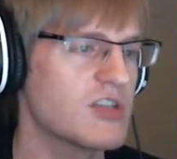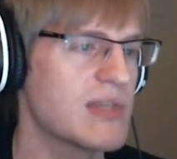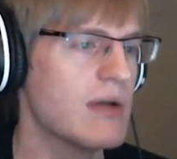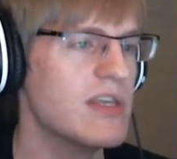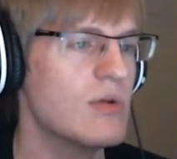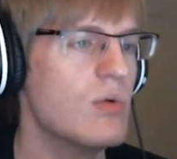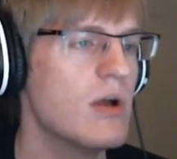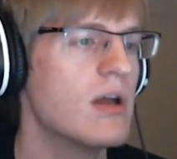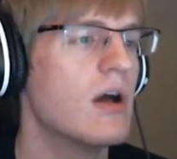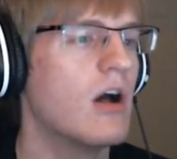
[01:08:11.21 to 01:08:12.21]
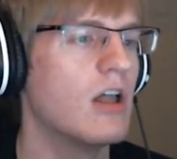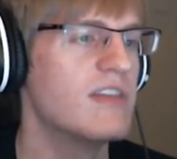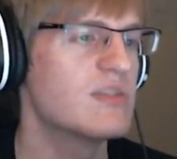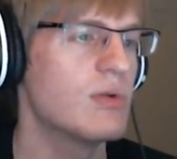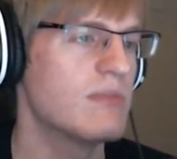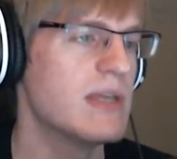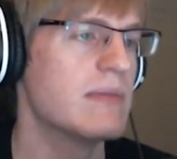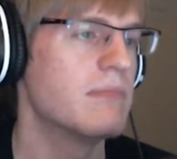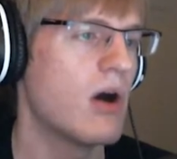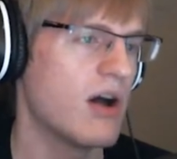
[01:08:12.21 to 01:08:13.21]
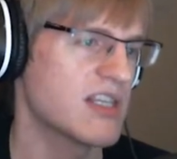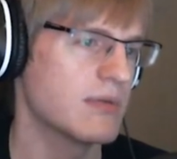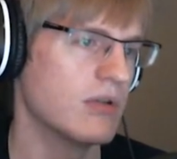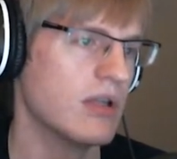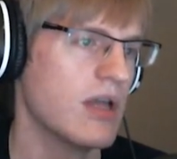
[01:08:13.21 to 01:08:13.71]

Without you, all this would be impossible.